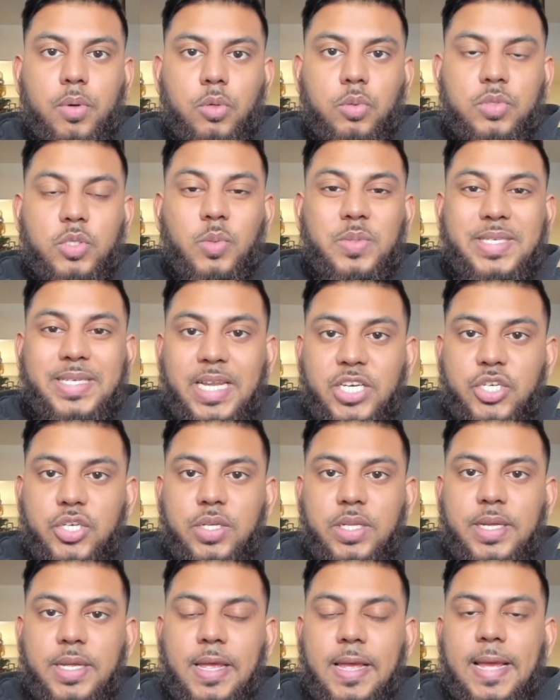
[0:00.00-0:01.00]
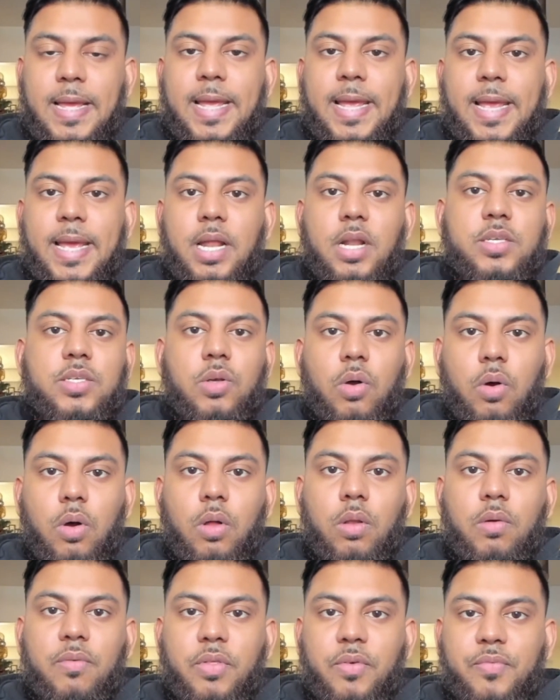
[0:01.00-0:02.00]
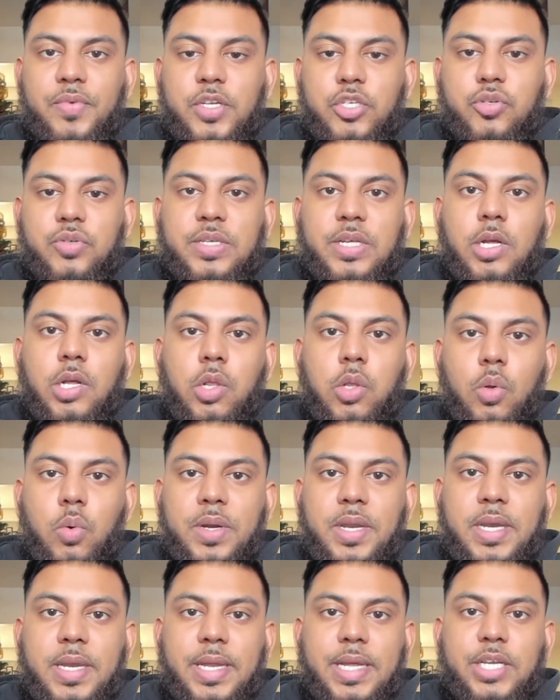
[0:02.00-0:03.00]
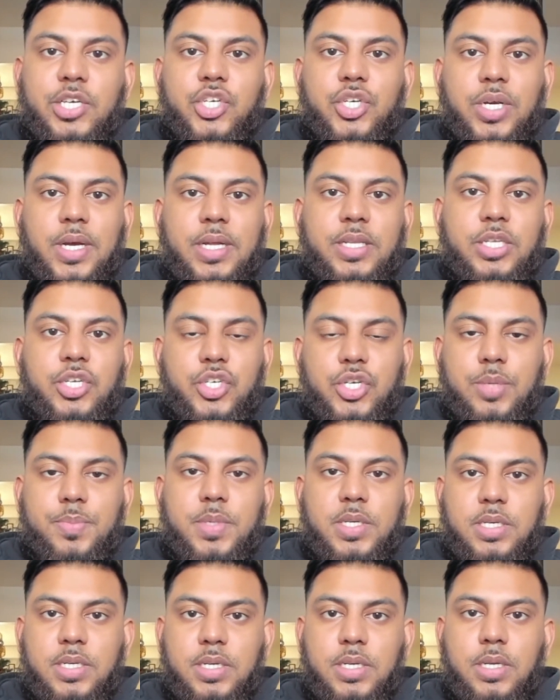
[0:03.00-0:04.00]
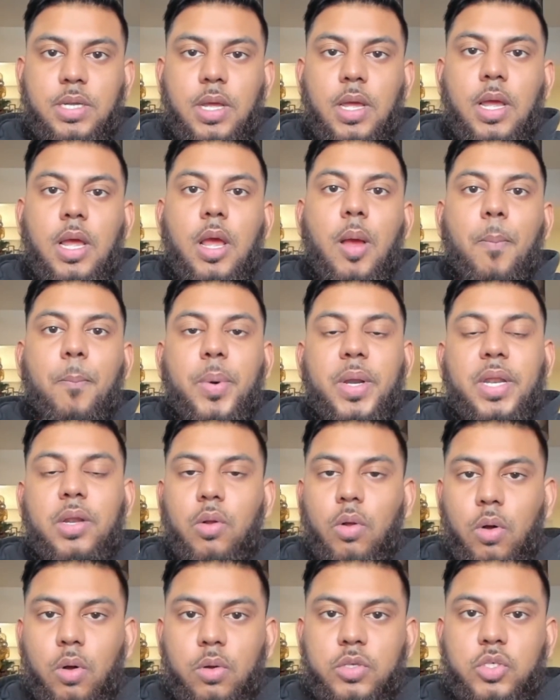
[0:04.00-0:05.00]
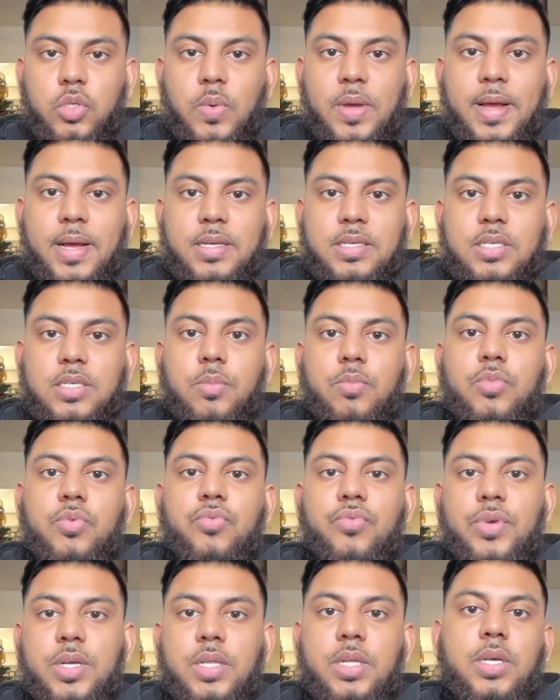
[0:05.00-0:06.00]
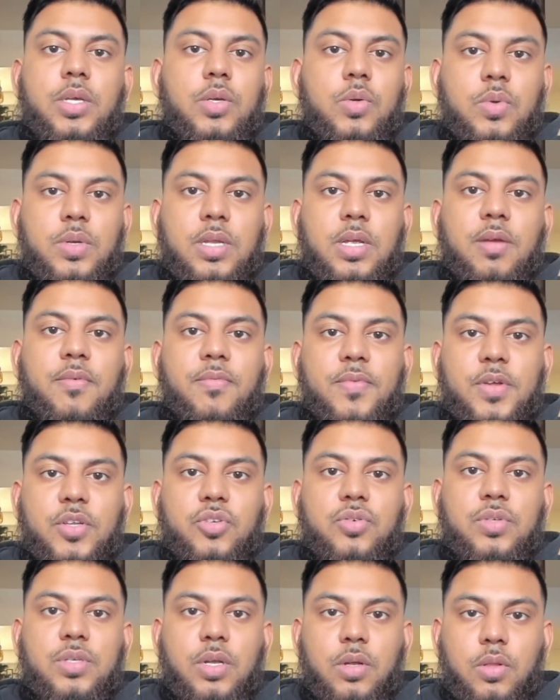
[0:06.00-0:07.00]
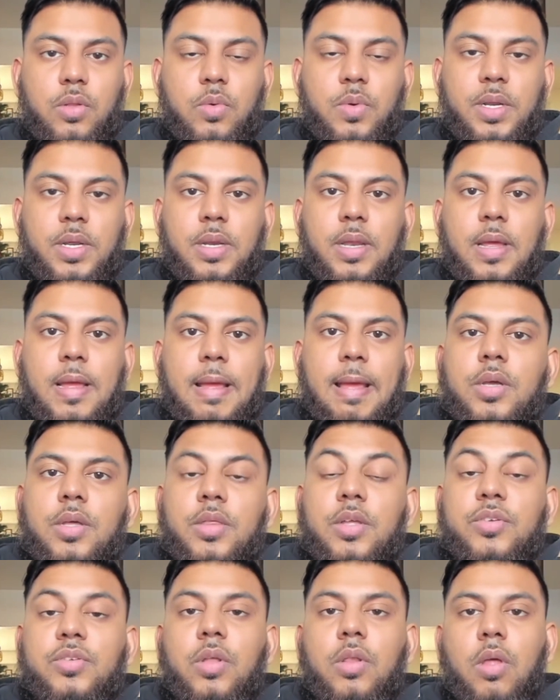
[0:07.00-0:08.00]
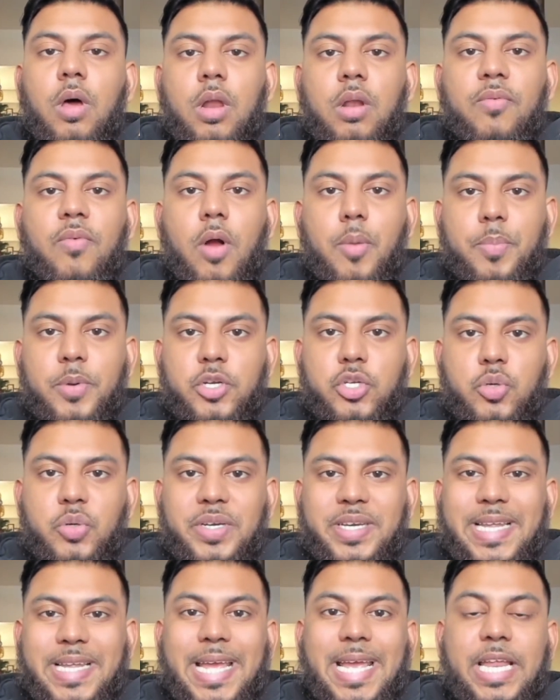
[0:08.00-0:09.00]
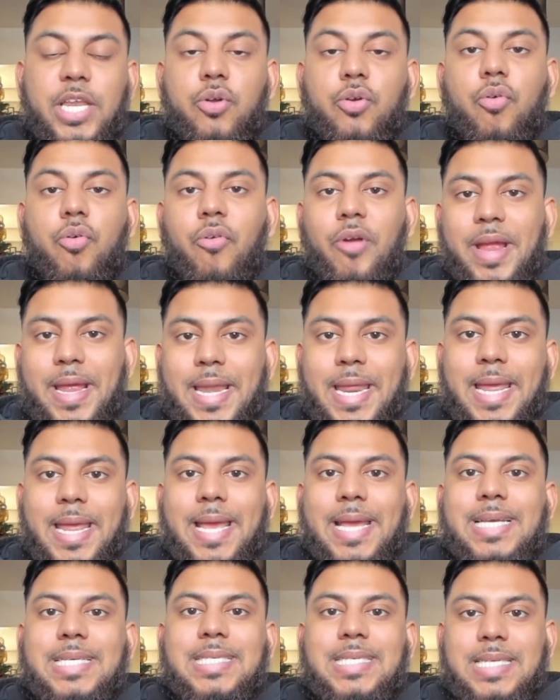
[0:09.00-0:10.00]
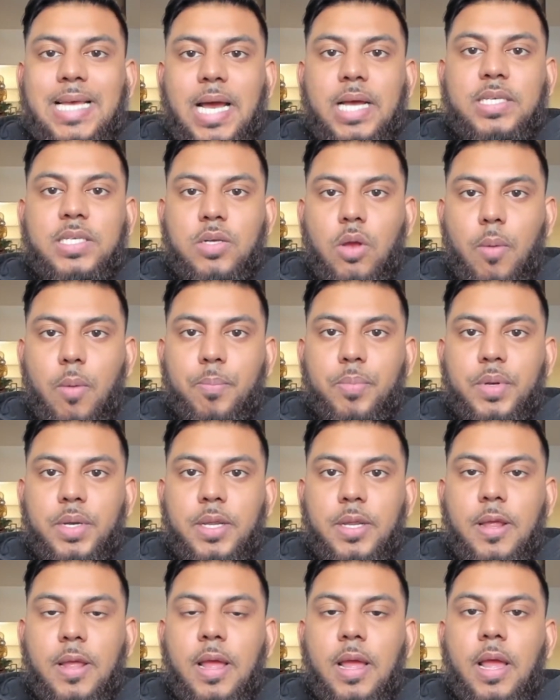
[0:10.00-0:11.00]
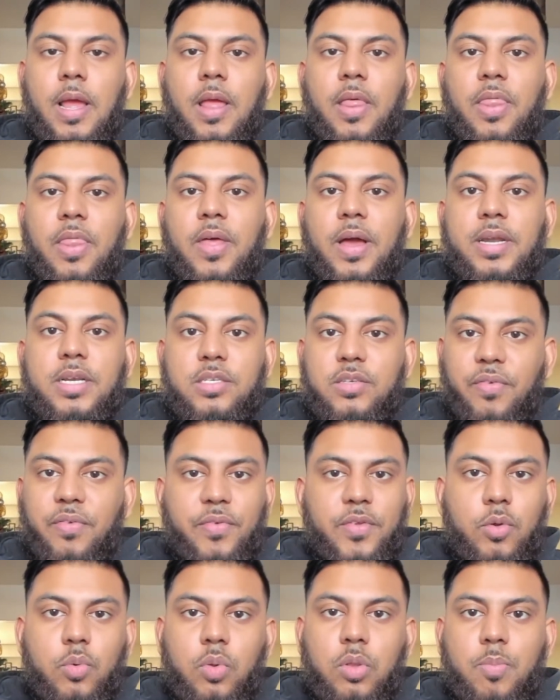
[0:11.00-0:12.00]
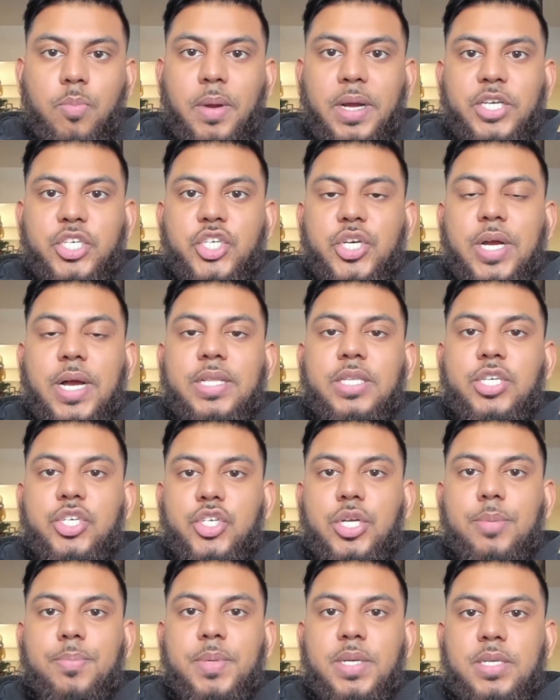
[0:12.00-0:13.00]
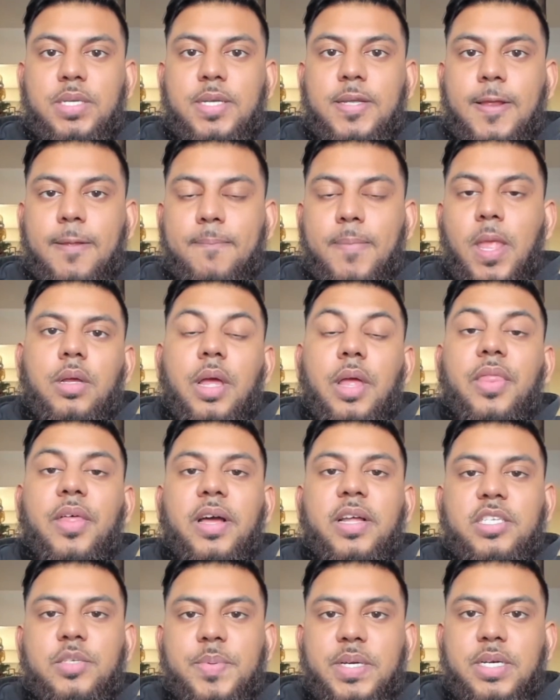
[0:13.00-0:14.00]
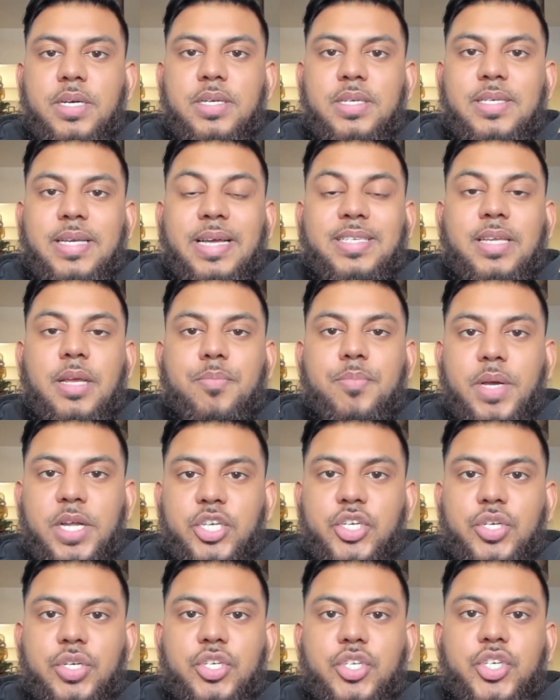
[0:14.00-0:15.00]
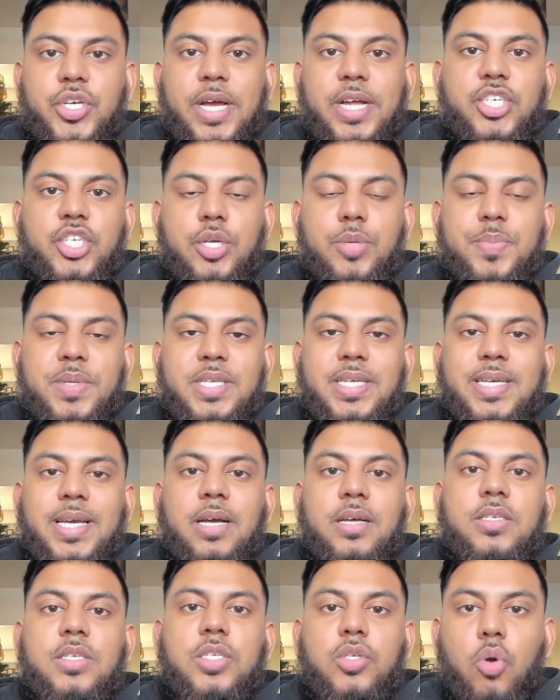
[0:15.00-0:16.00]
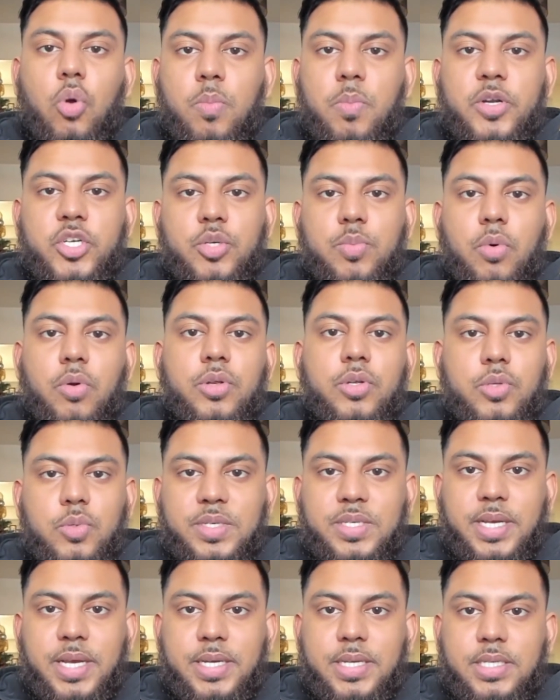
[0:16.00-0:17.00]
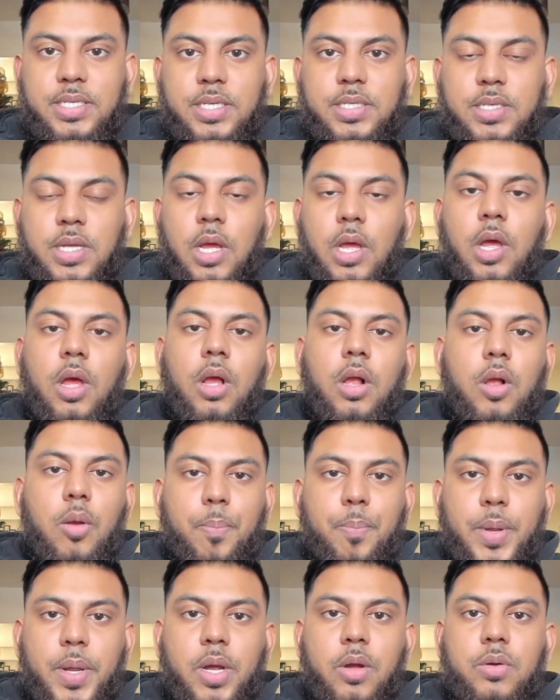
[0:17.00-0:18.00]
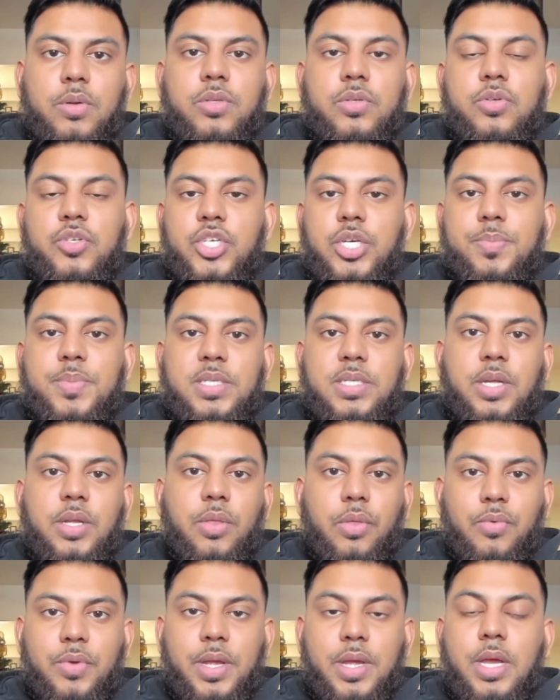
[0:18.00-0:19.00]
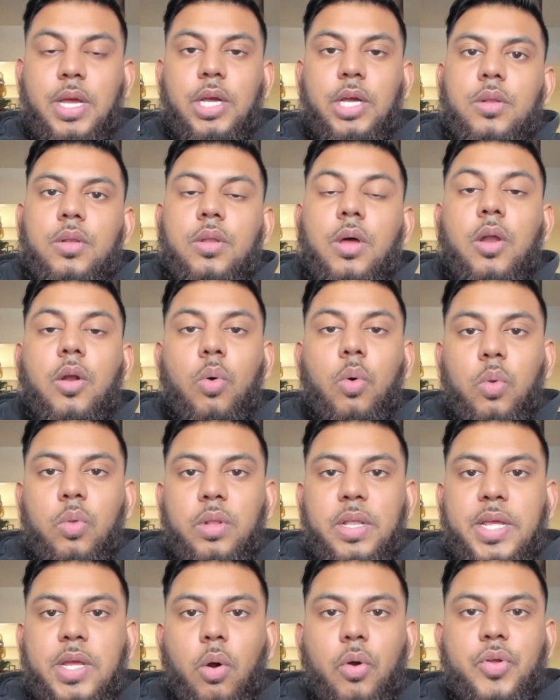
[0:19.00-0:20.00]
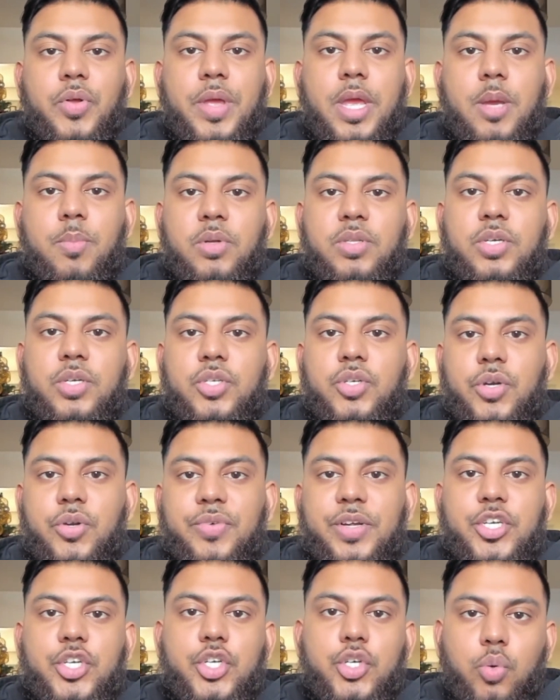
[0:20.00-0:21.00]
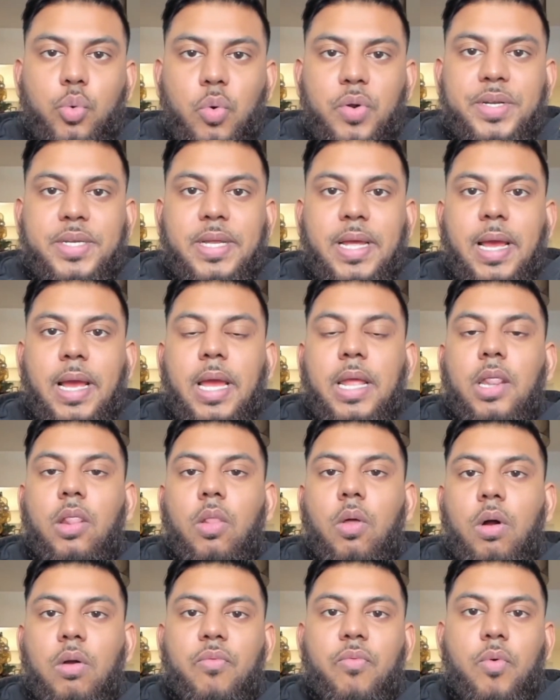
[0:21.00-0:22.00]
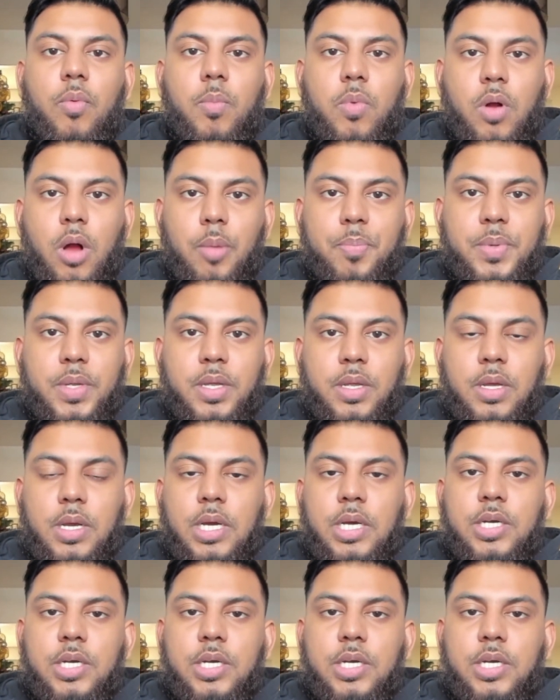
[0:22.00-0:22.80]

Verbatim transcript: posts. So essentially, it has all of the features included in ChatGPT but it also has some really unique features included. There's a lot of opportunity in creating a SaaS company that is fueled by ChatGPT, and that's because, as I mentioned, ChatGPT has so much more use cases compared to GPT-3. Not only are you able to generate short and long-form copy,